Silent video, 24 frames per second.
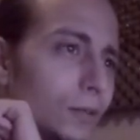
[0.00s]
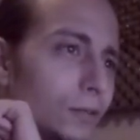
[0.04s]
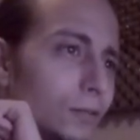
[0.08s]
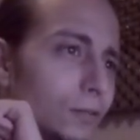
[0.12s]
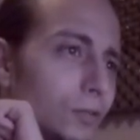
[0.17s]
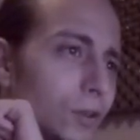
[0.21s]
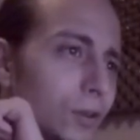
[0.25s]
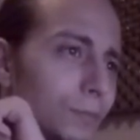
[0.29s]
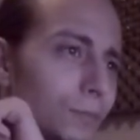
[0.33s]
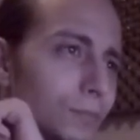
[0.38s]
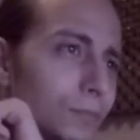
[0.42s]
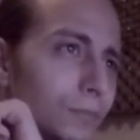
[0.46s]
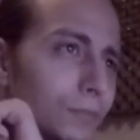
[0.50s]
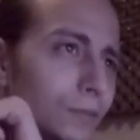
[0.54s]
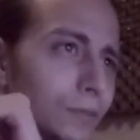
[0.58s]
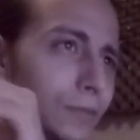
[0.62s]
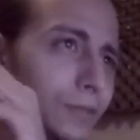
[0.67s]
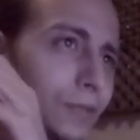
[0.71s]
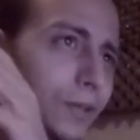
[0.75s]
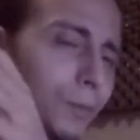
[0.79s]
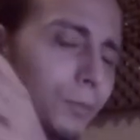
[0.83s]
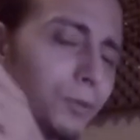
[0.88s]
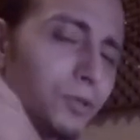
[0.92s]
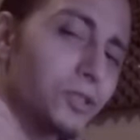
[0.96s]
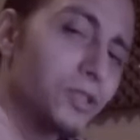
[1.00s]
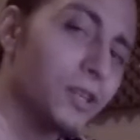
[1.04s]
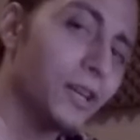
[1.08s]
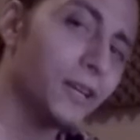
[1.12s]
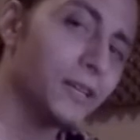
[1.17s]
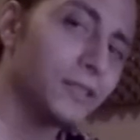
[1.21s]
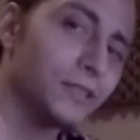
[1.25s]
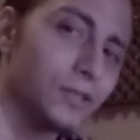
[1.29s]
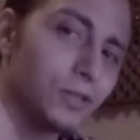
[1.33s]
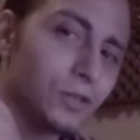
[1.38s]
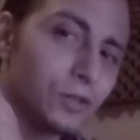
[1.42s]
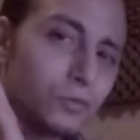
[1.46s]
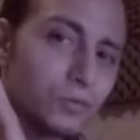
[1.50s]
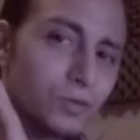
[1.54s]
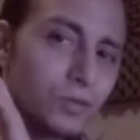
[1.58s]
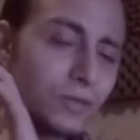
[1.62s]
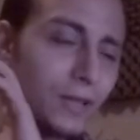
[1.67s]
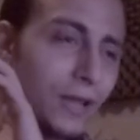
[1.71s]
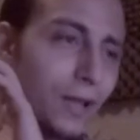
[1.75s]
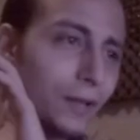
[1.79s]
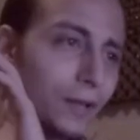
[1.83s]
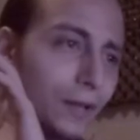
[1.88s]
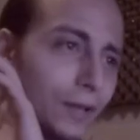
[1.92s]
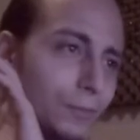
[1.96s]
Double check is a new
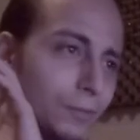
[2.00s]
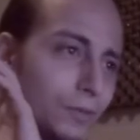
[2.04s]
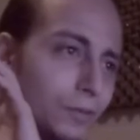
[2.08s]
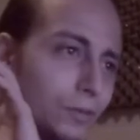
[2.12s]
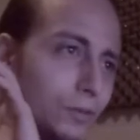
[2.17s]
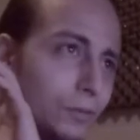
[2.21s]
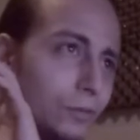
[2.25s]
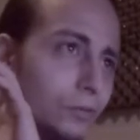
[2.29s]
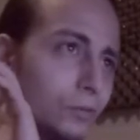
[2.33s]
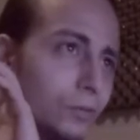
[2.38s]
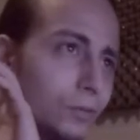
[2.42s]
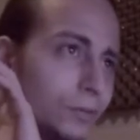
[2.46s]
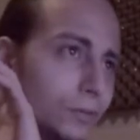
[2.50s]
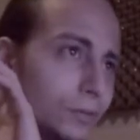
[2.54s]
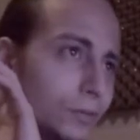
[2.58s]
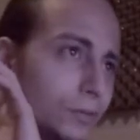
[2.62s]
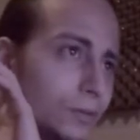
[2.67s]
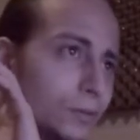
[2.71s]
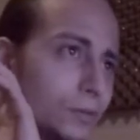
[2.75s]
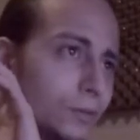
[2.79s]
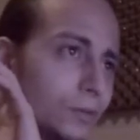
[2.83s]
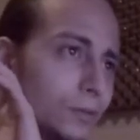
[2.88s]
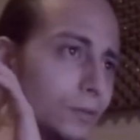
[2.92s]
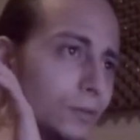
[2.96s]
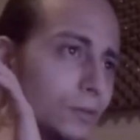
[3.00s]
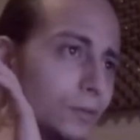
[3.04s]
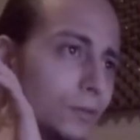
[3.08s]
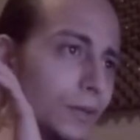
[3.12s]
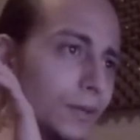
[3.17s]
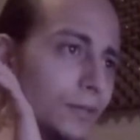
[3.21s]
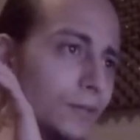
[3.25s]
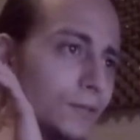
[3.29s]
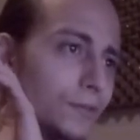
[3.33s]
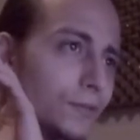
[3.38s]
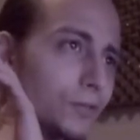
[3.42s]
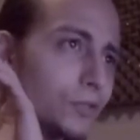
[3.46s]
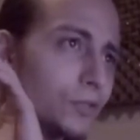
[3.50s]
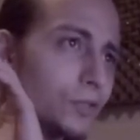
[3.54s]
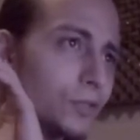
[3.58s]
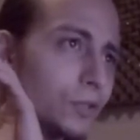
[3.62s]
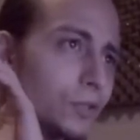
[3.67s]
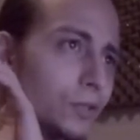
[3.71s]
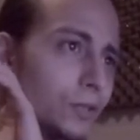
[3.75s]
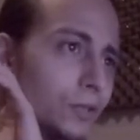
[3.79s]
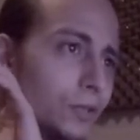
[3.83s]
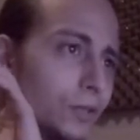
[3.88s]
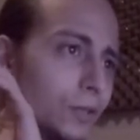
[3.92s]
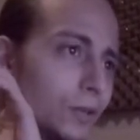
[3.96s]
style I've been doing, that's for sure.